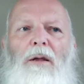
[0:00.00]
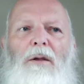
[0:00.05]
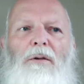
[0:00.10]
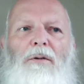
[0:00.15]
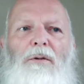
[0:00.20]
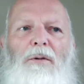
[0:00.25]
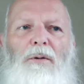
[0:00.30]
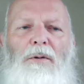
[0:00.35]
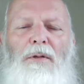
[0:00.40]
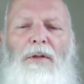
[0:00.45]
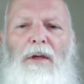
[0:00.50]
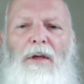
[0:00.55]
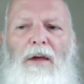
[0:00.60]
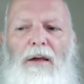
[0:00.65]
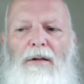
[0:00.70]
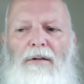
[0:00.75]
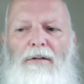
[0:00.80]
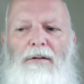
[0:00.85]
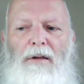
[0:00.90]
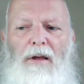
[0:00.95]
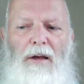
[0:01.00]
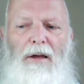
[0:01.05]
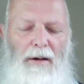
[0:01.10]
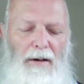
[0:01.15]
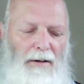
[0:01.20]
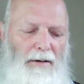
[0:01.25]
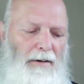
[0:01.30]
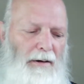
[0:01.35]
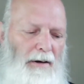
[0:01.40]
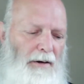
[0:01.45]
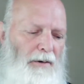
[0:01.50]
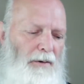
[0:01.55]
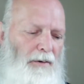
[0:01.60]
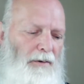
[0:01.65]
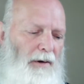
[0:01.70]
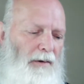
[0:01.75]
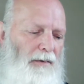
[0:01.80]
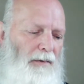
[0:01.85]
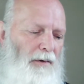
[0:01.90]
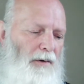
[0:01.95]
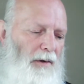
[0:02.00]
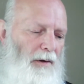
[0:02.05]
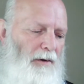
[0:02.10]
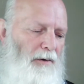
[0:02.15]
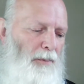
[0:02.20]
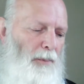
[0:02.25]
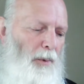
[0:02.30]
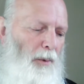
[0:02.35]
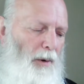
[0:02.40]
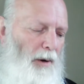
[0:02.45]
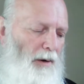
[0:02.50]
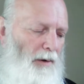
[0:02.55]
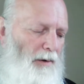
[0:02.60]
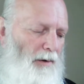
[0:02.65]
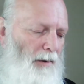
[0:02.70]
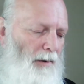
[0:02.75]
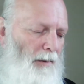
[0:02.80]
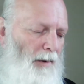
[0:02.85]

2 things continues even to this point.